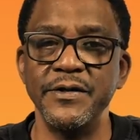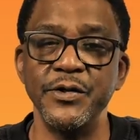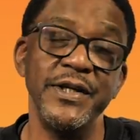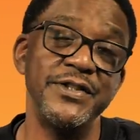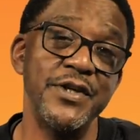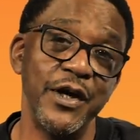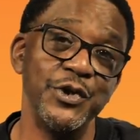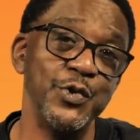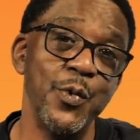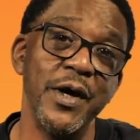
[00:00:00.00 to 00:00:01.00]
So he's
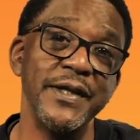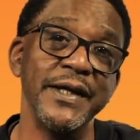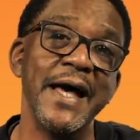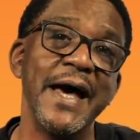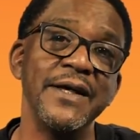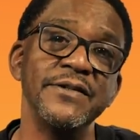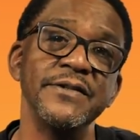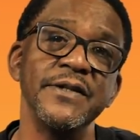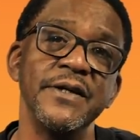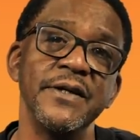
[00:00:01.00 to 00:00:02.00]
talking to one of the guys